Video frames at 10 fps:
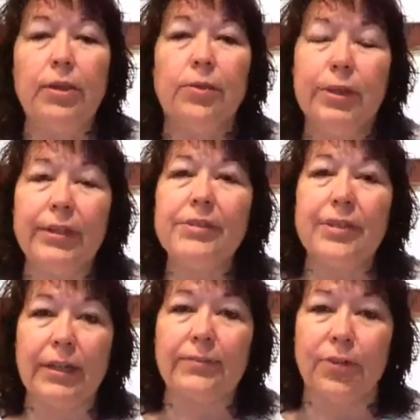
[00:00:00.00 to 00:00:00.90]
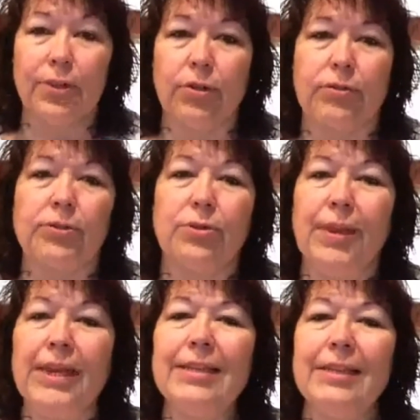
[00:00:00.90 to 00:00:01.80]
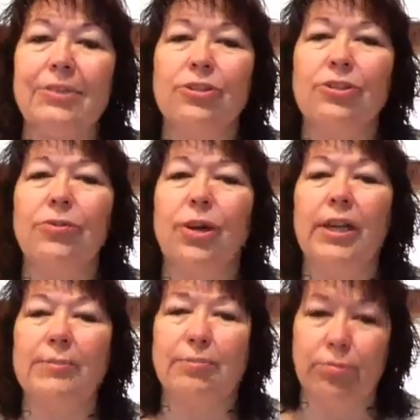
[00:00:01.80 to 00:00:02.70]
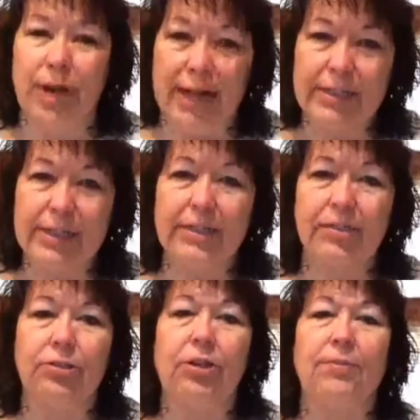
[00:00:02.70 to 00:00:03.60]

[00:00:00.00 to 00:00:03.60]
We're in the sign of Earth. So pay attention to what is practical